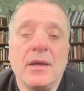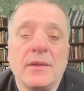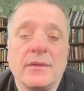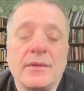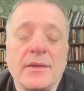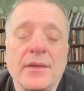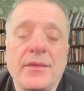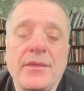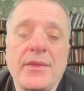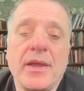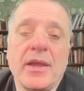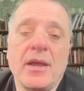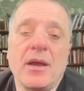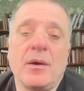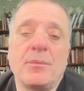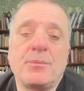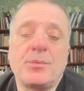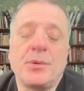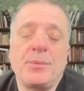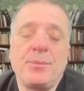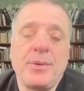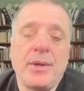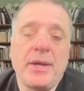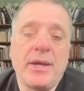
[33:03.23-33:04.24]
that they are
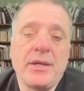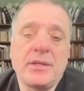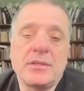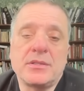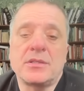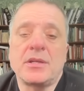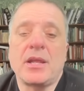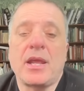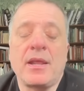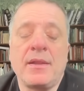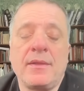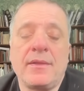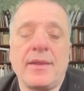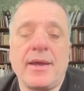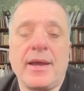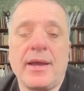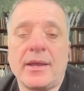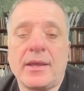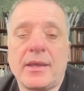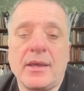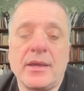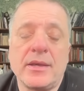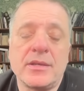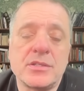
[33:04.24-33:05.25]
prepared in
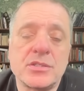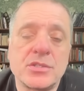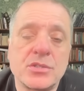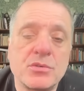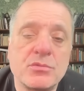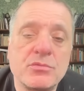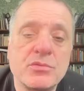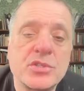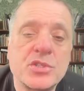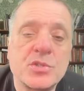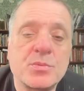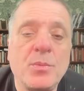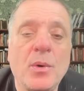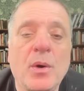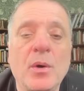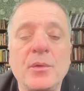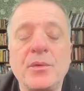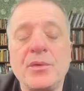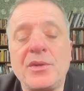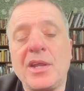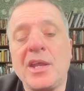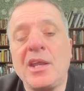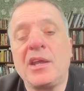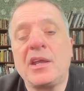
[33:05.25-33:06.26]
that case to
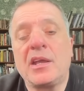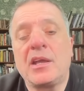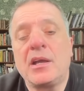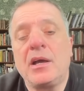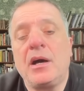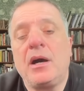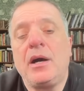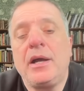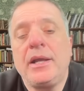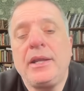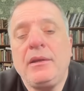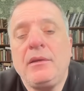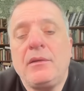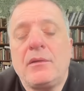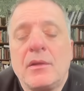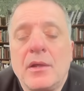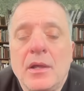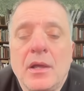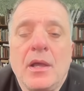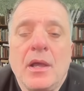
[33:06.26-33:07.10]
respond in kind